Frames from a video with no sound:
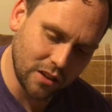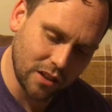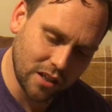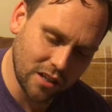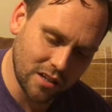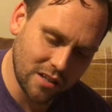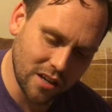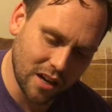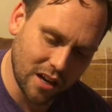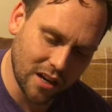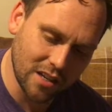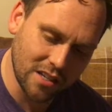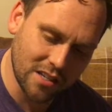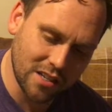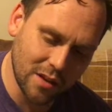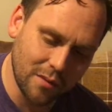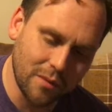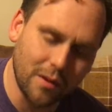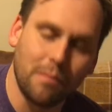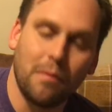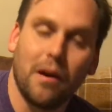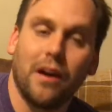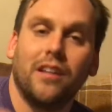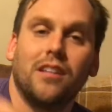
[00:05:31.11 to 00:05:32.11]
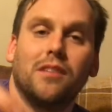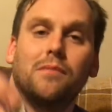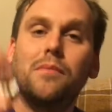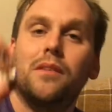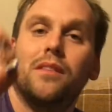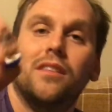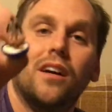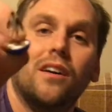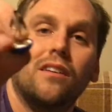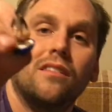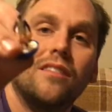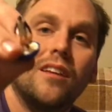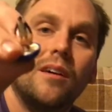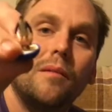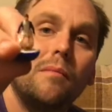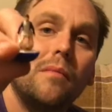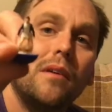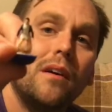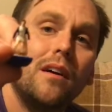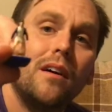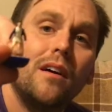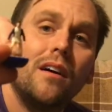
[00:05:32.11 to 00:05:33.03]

I can see where the paint has been done on them.